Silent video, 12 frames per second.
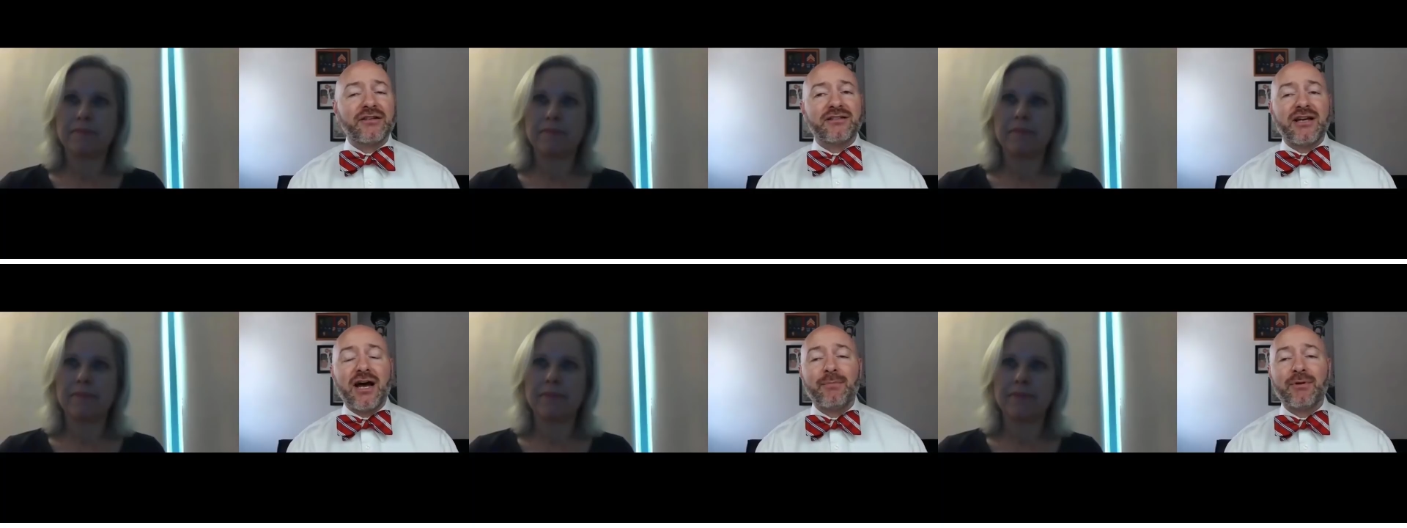Speaker 1: this
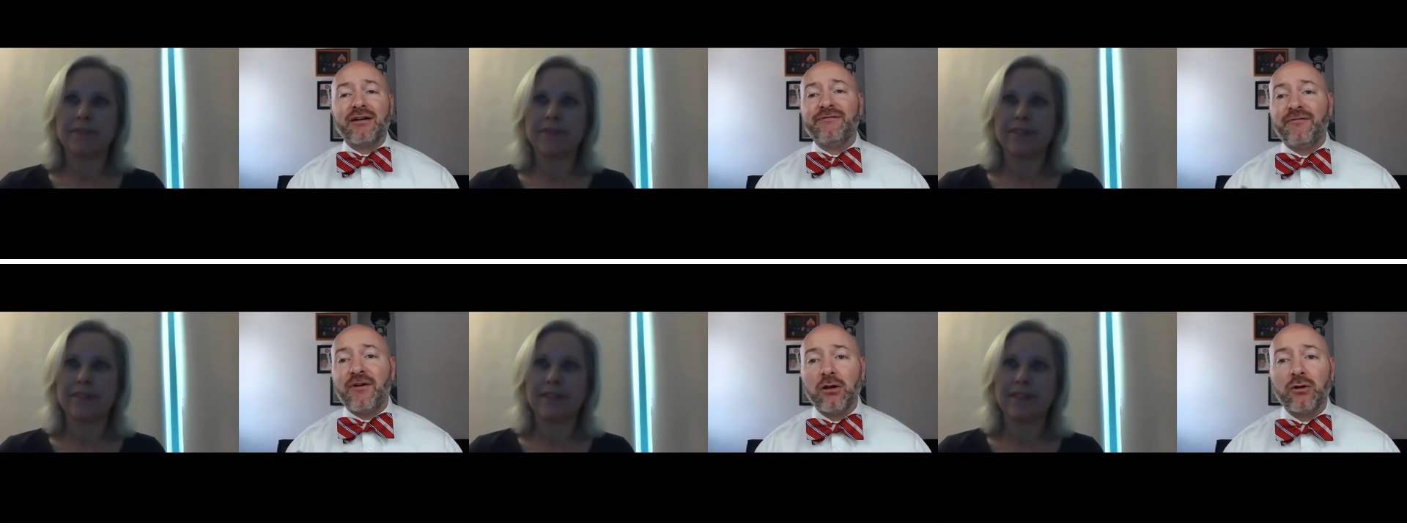topic.
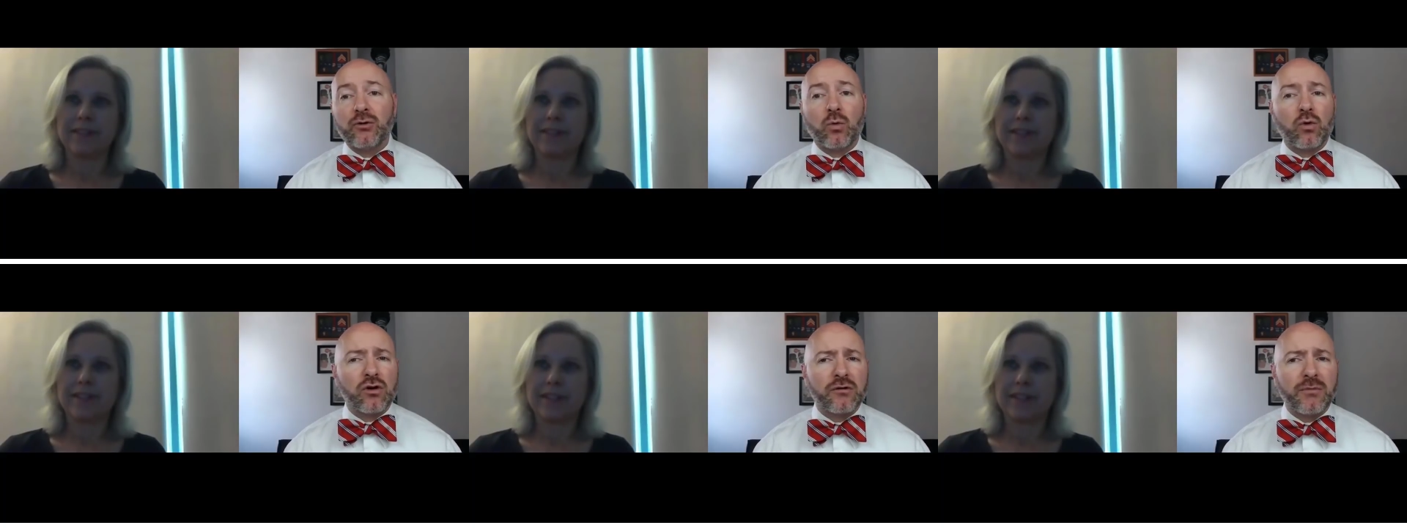I've followed
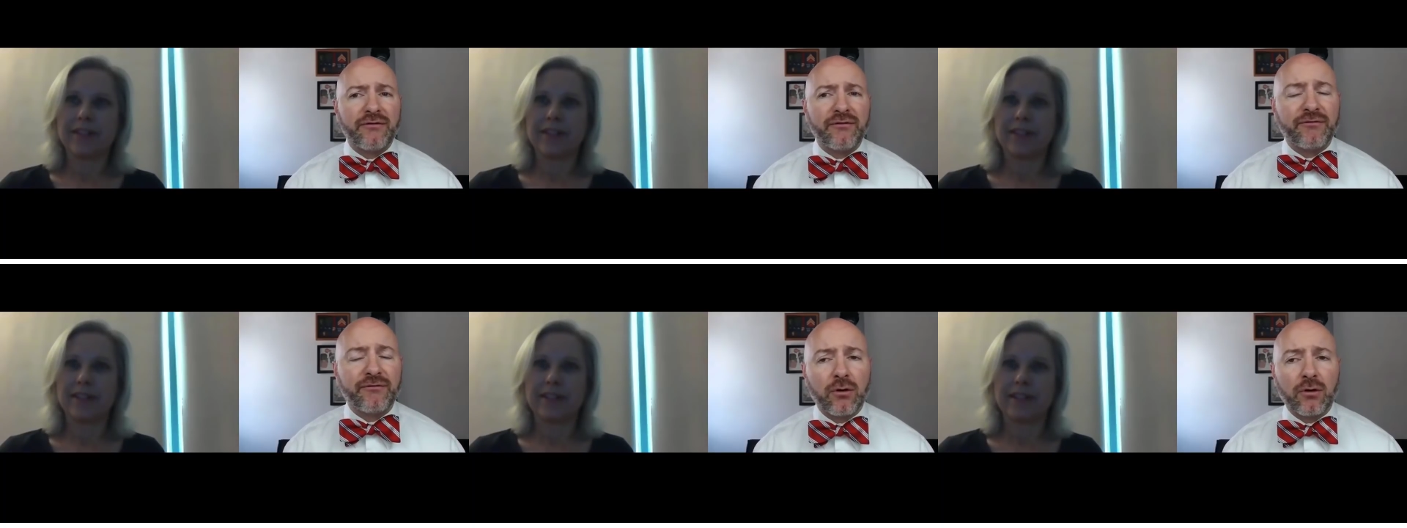Warren
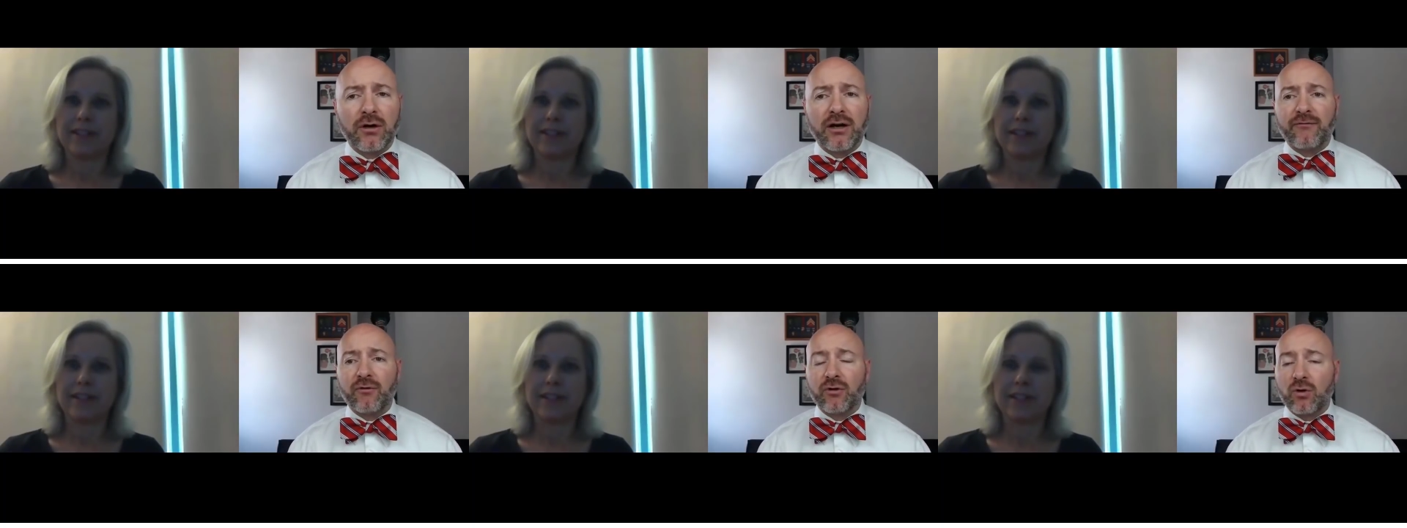Buffett
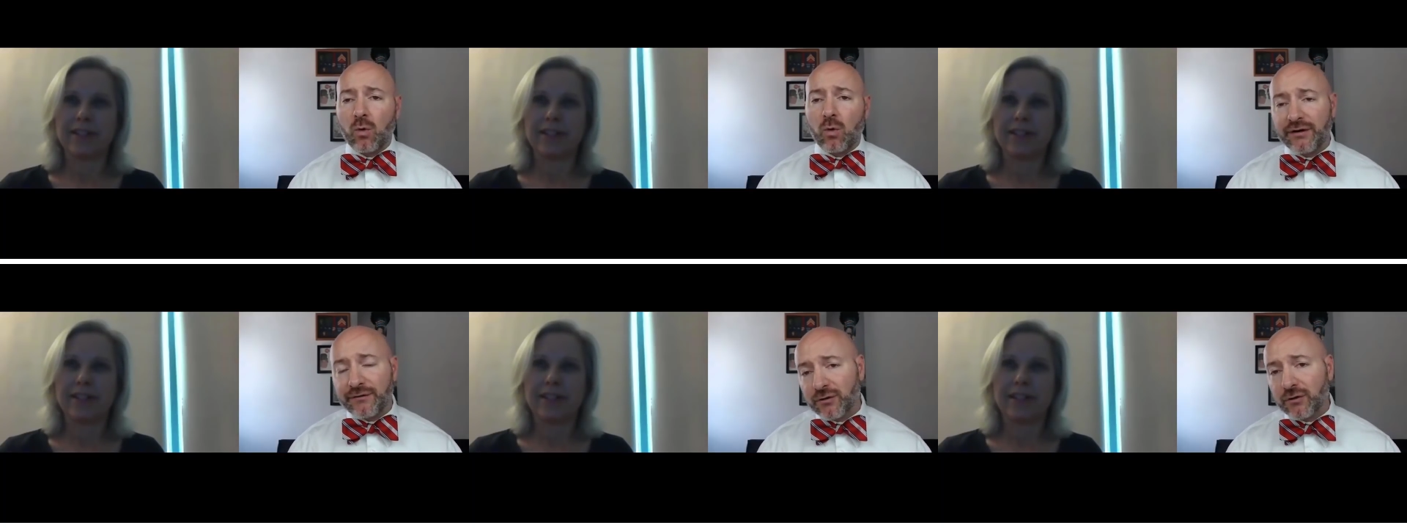for
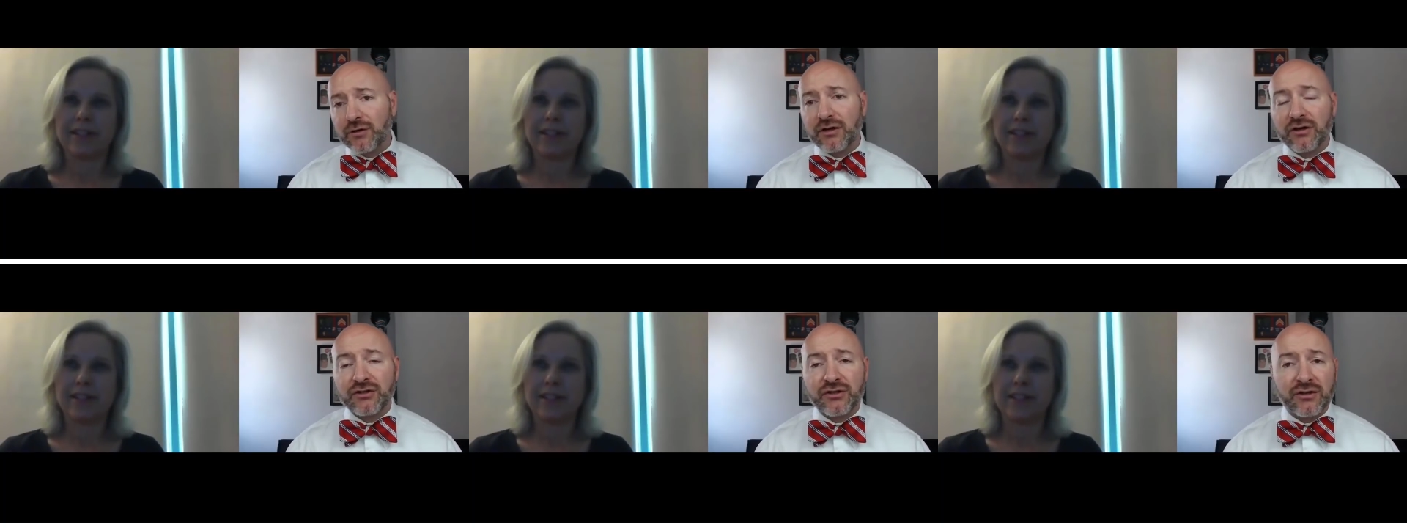quite a few
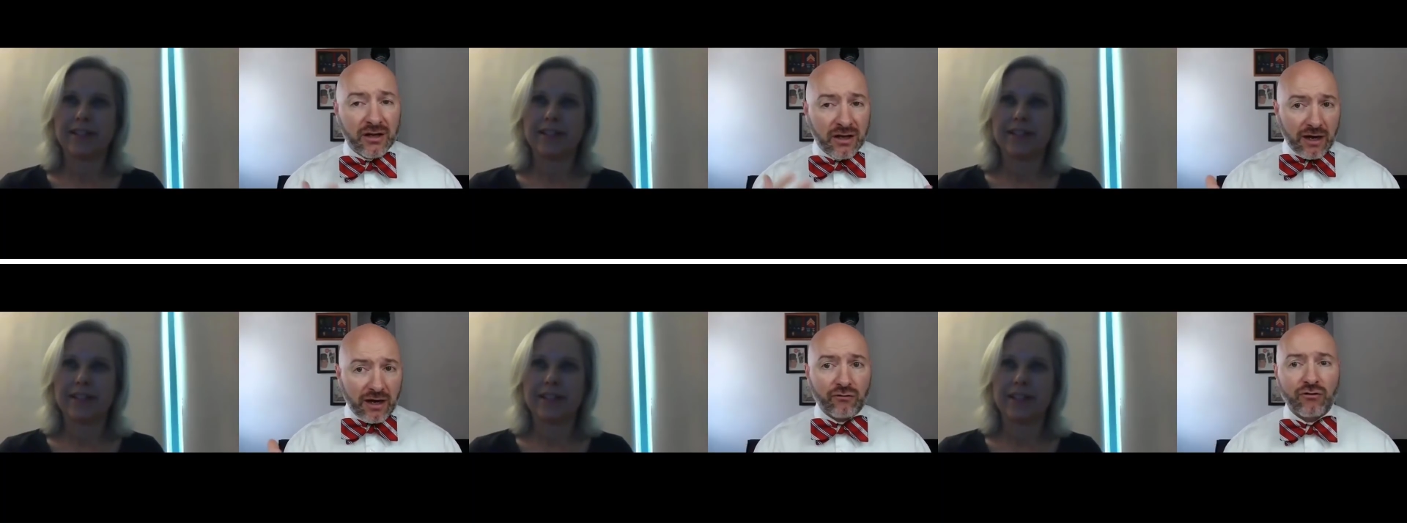years and
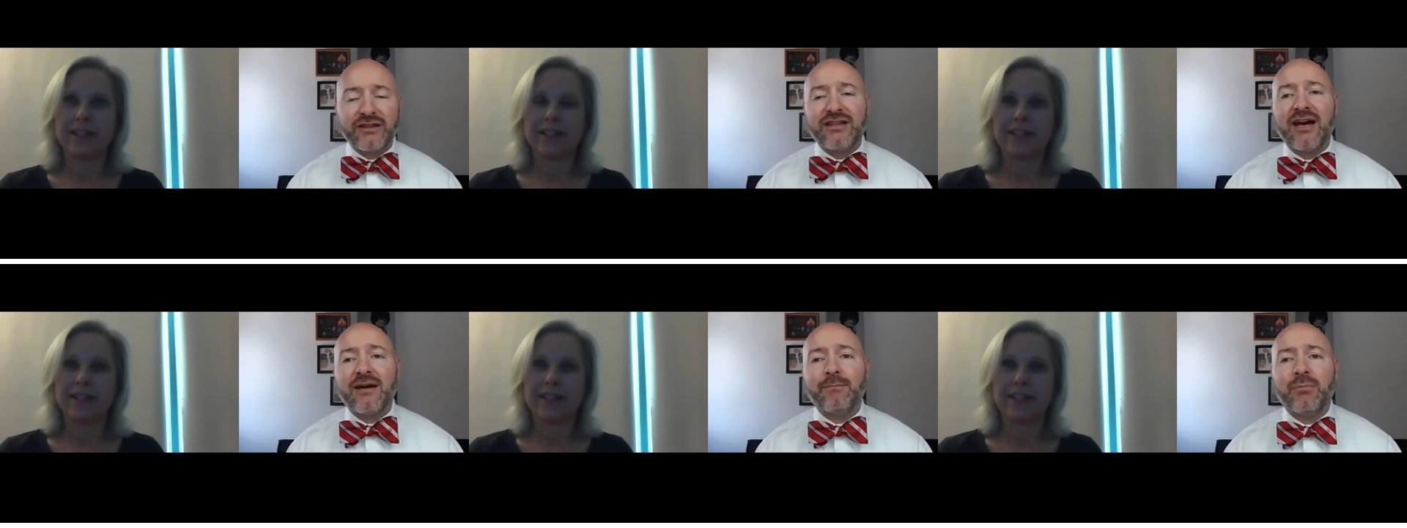
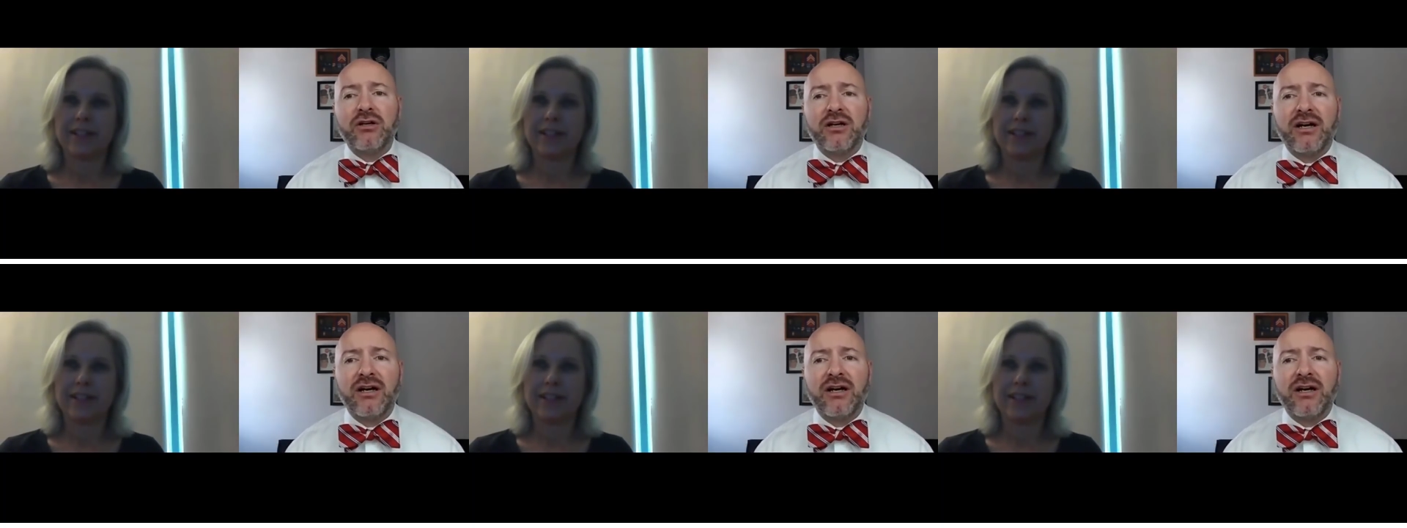read that book